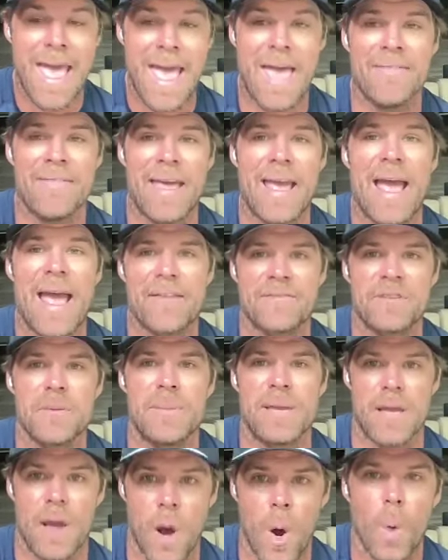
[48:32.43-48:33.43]
and they have to
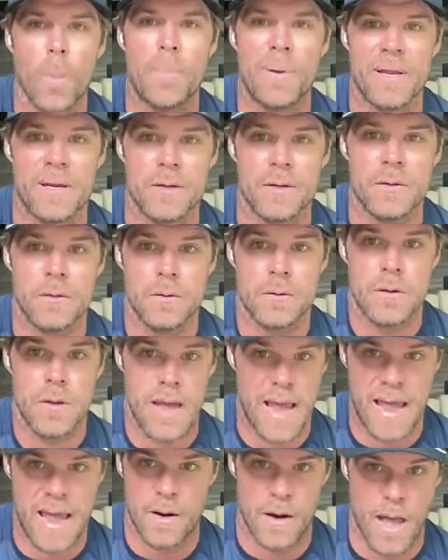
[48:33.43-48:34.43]
be open
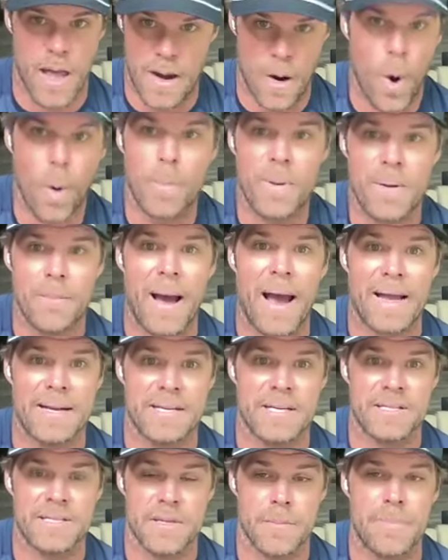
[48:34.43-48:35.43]
and
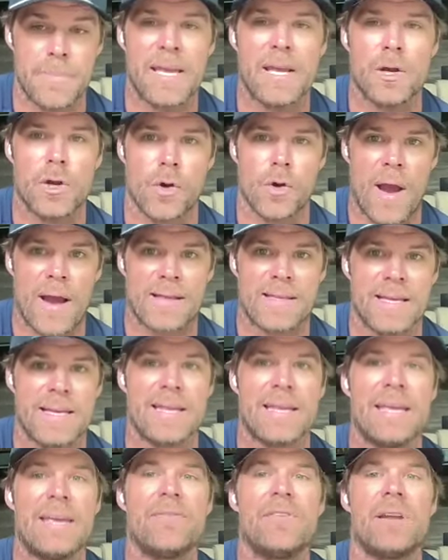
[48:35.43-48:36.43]
open-minded to being
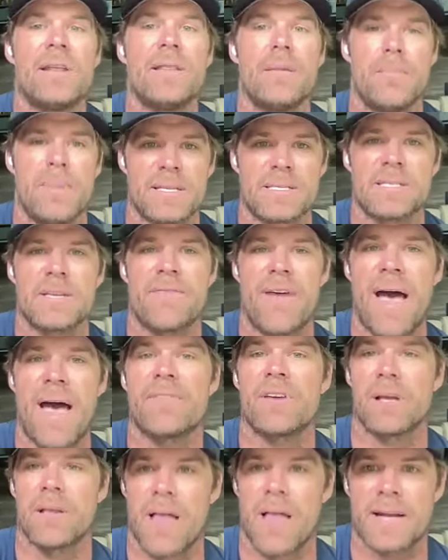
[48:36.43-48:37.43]
corrected, even in the midst of
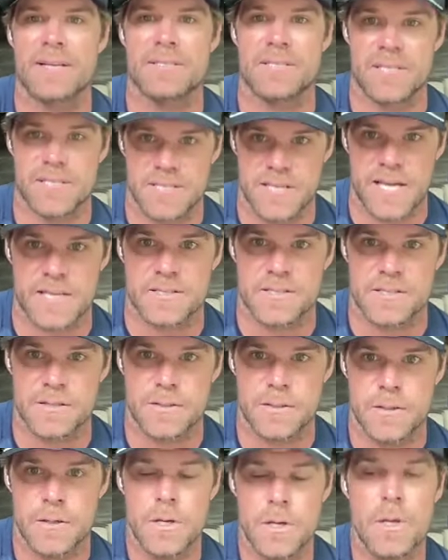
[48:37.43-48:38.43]
having a lot of success.